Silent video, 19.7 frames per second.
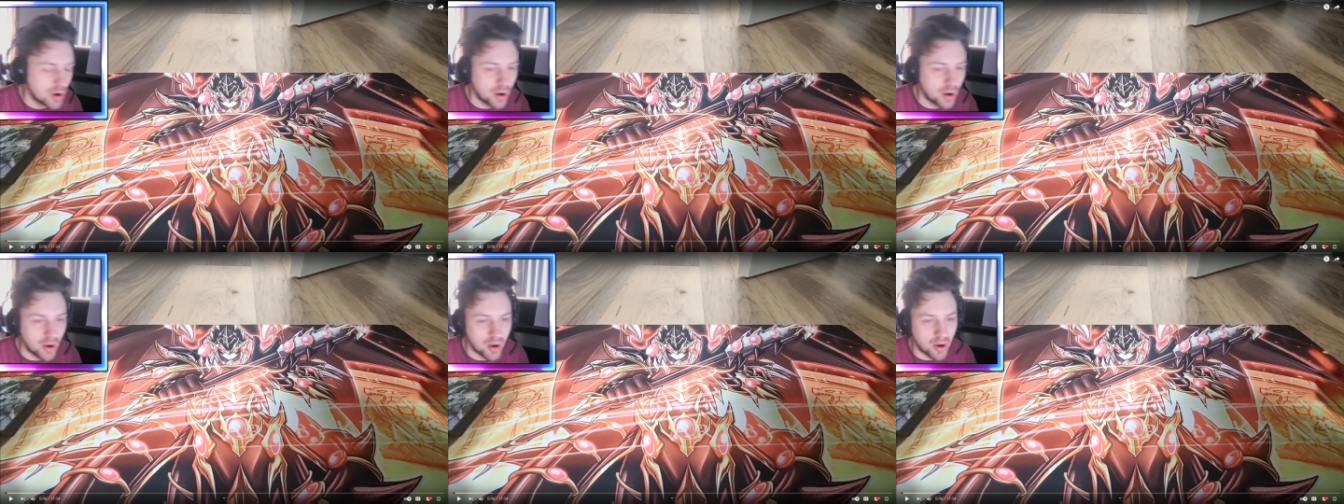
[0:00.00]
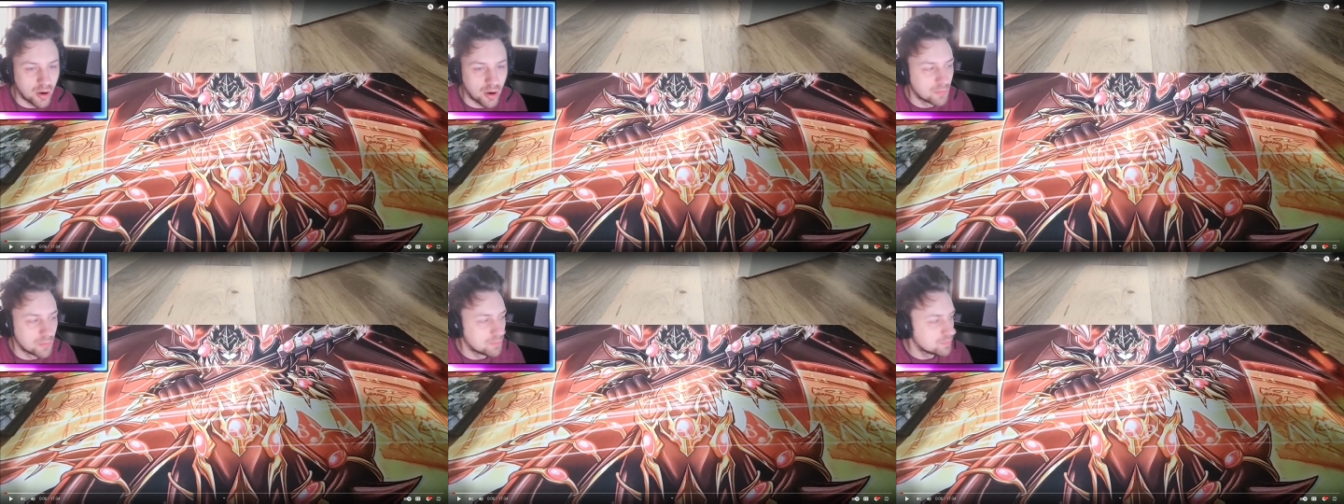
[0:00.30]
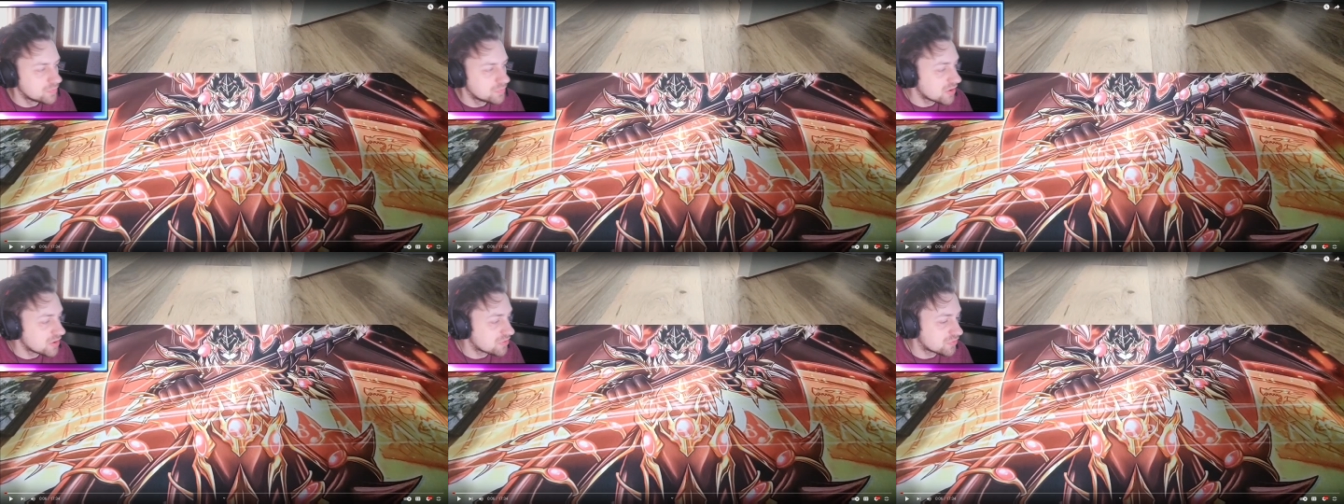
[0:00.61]
Um,
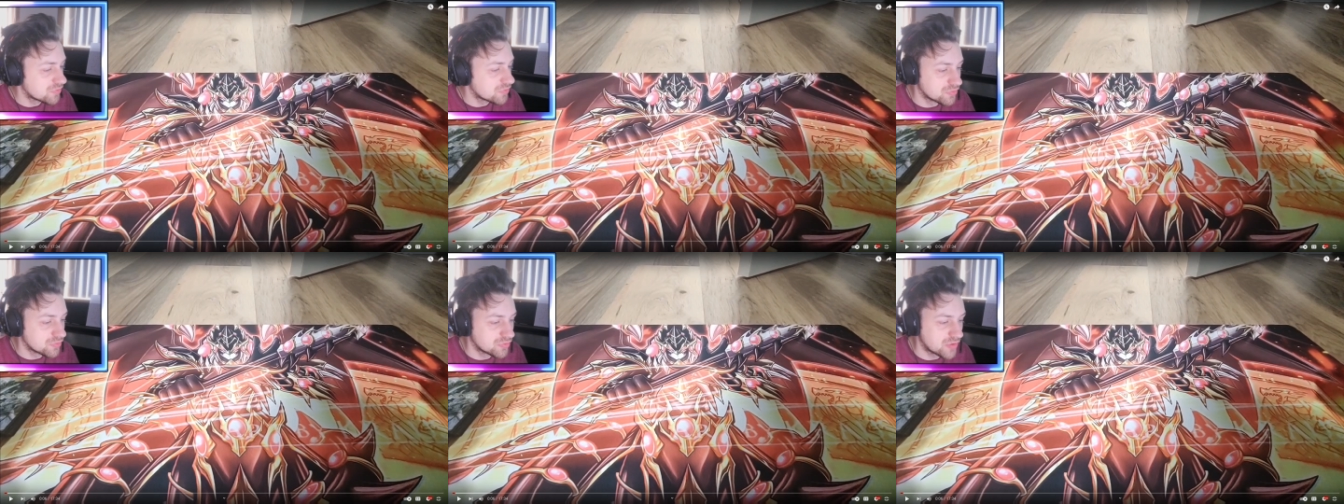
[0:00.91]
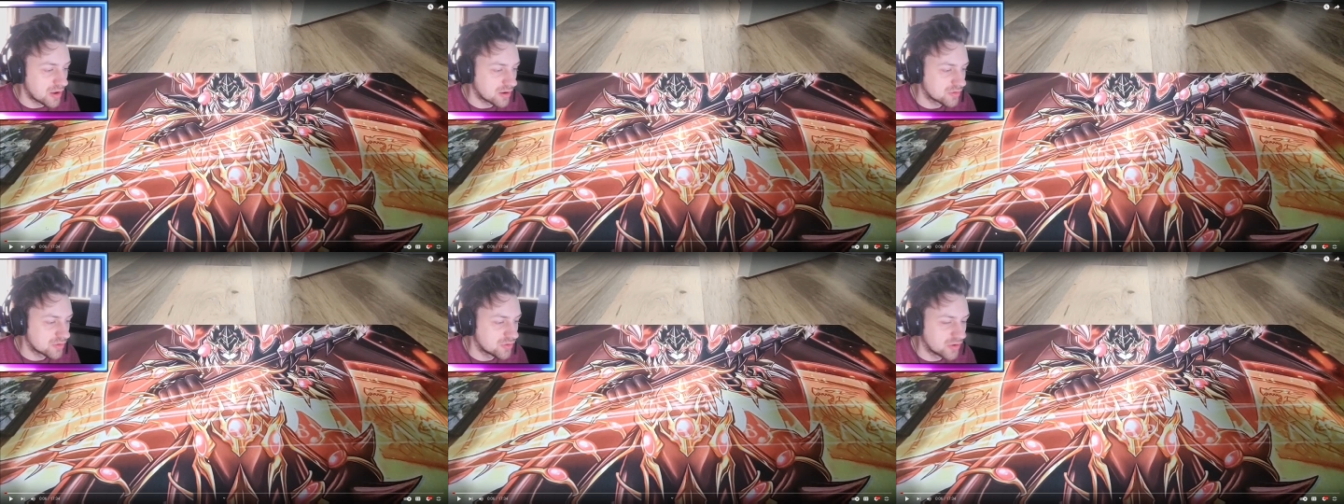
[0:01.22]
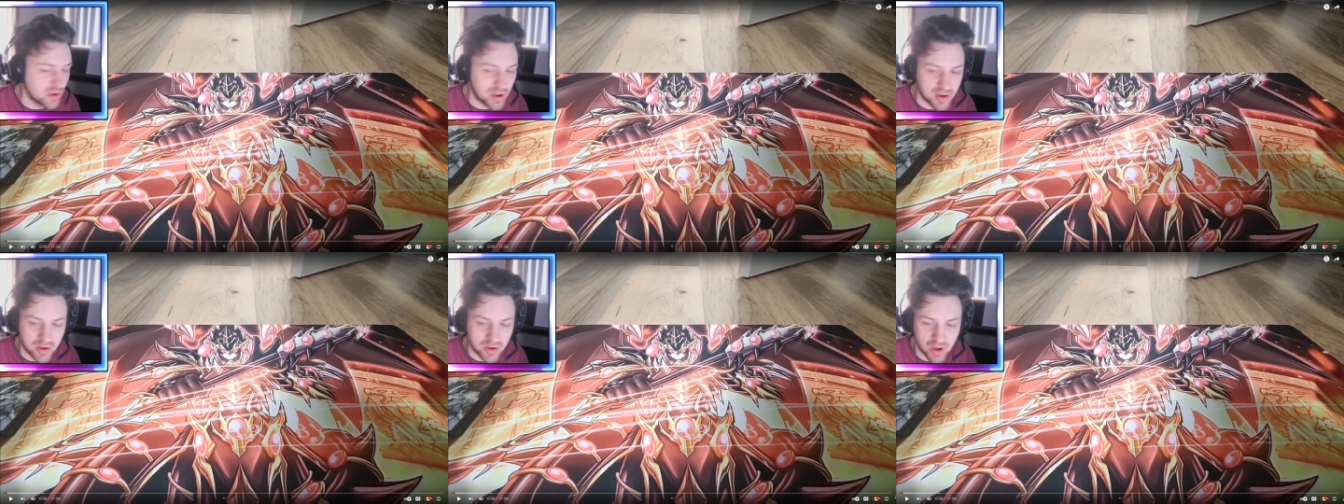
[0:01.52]
this deck
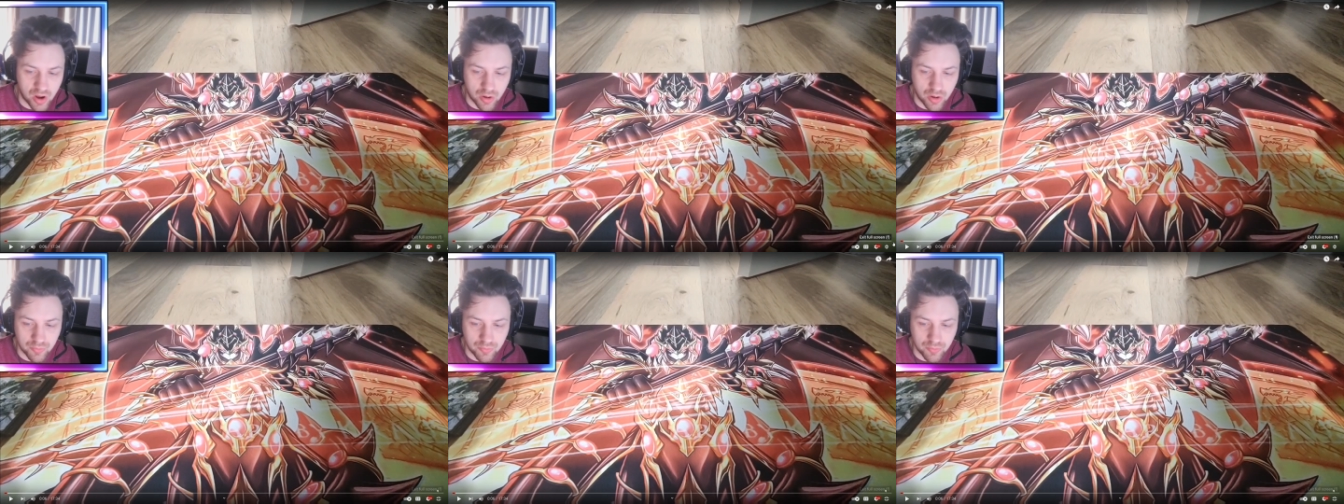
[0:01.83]
today comes